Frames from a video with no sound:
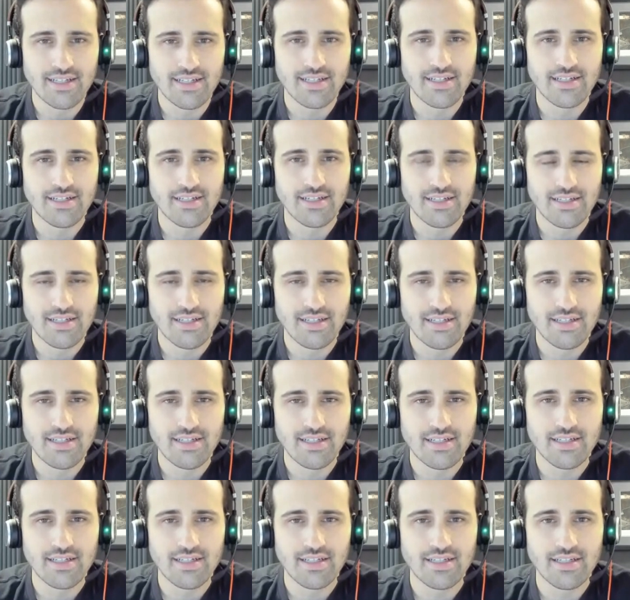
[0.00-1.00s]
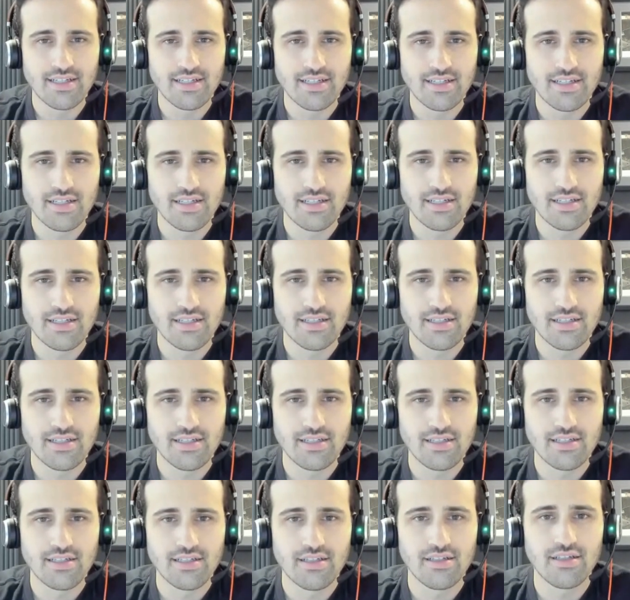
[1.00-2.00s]

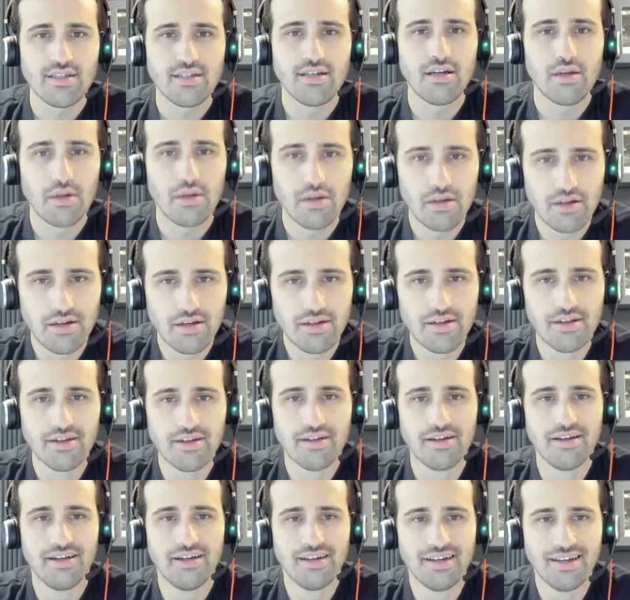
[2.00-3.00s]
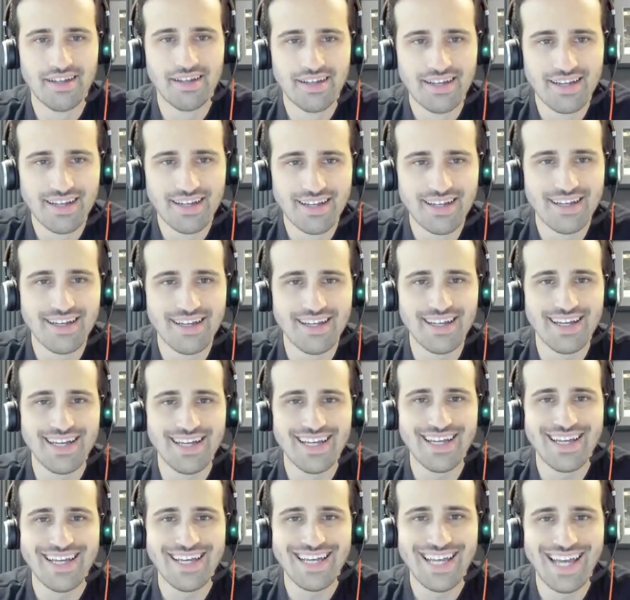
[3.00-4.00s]

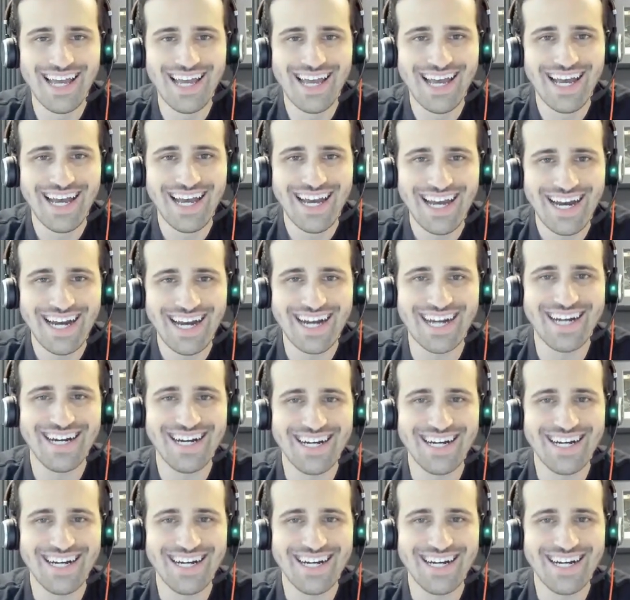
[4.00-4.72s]
(not speaking)